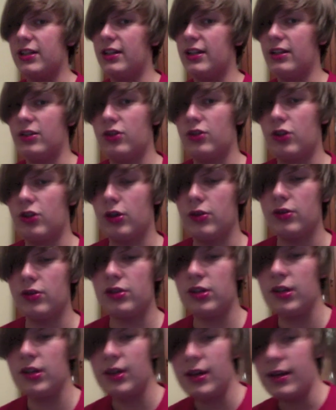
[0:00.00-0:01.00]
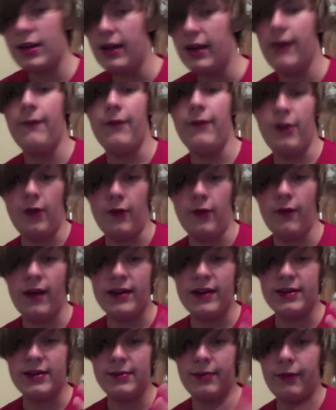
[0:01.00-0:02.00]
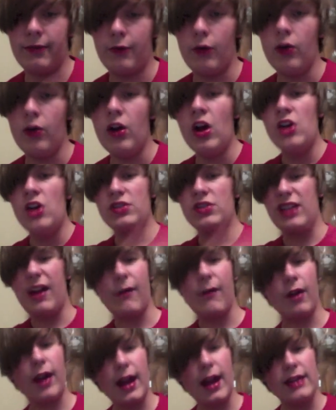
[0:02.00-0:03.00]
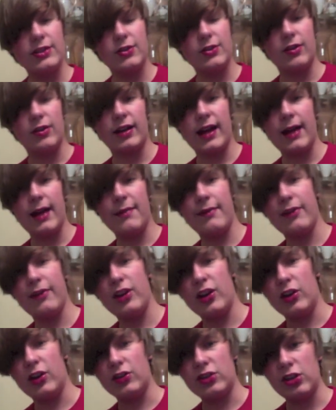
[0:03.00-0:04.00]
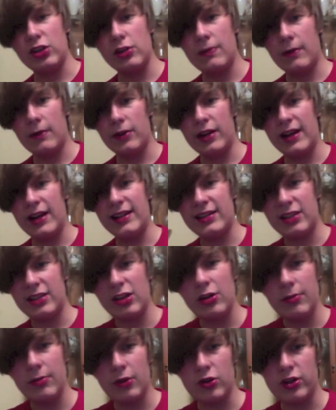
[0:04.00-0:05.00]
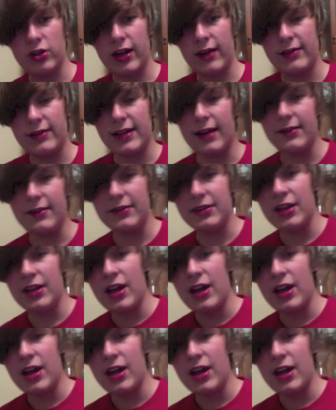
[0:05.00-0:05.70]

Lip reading: in a chance if you've entered before. So everyone, enter again. We've only got 2 more days, 2 more shout outs.